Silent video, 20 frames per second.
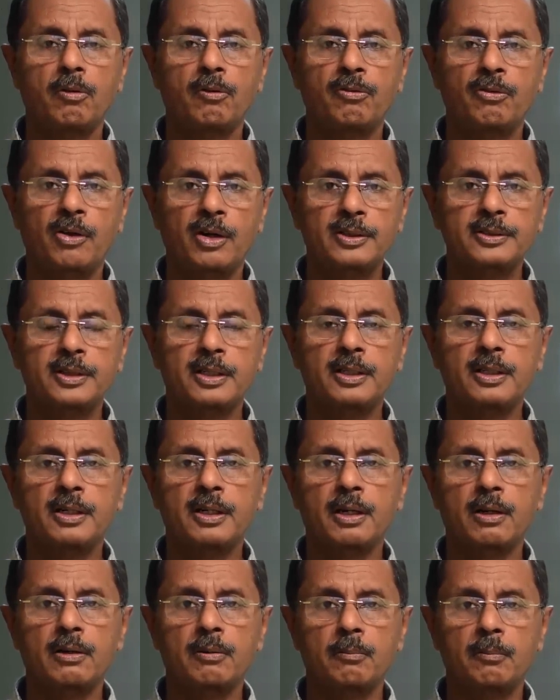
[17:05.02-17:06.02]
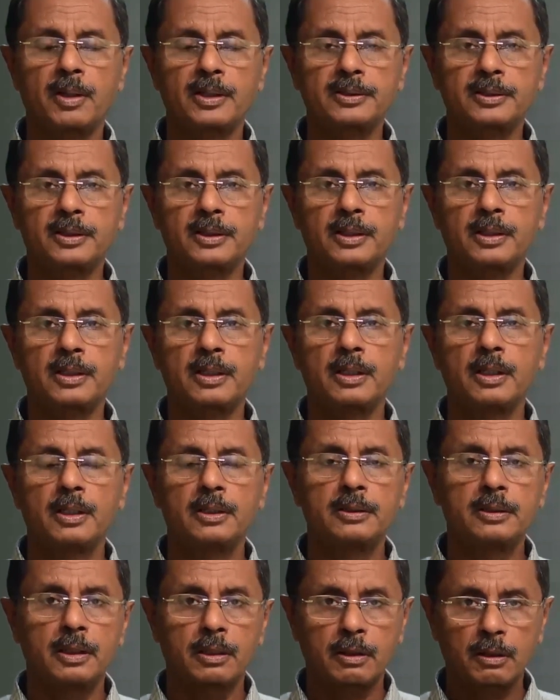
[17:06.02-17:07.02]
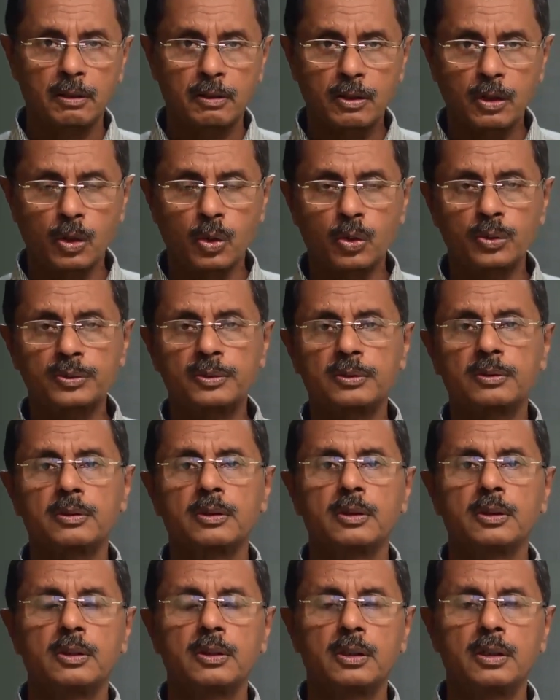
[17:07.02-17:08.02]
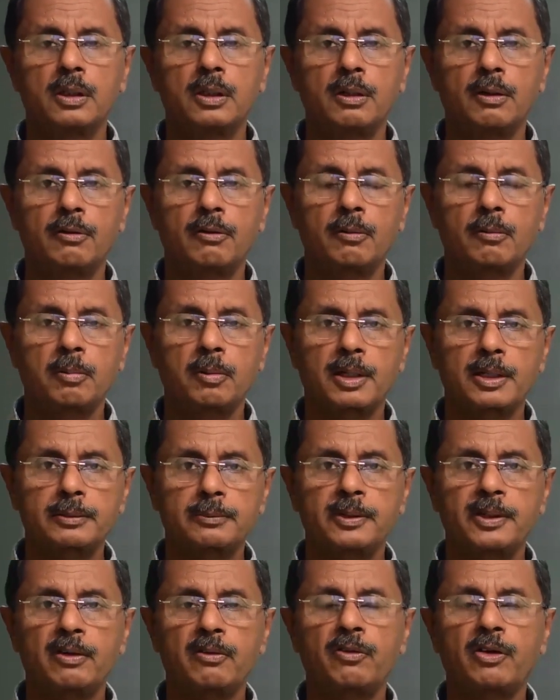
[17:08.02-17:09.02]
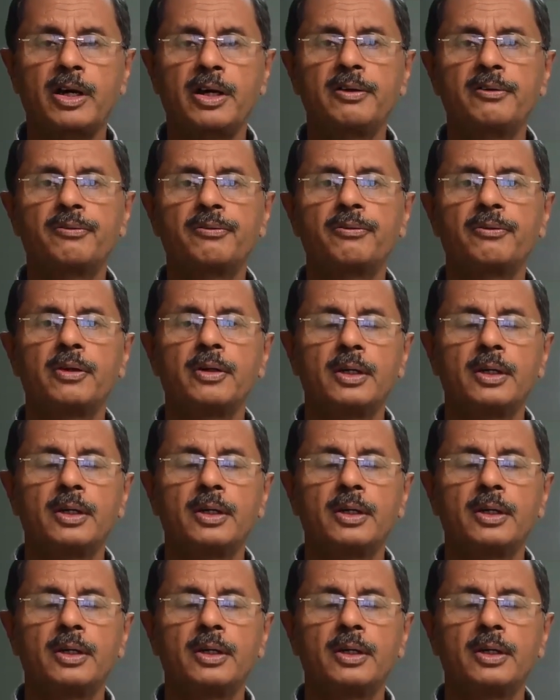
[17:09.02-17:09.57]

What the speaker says: father or mother, the close husband or wife.